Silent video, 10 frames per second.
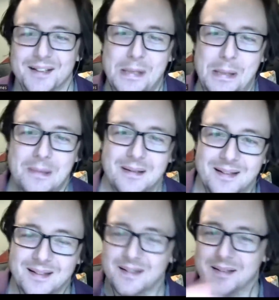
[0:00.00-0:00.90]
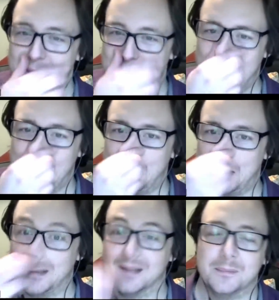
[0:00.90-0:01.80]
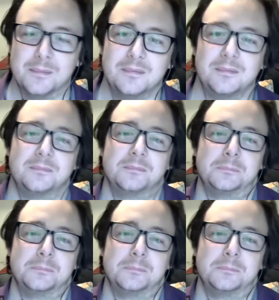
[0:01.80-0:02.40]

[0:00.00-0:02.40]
I'm a little surprised to hear that interpretation.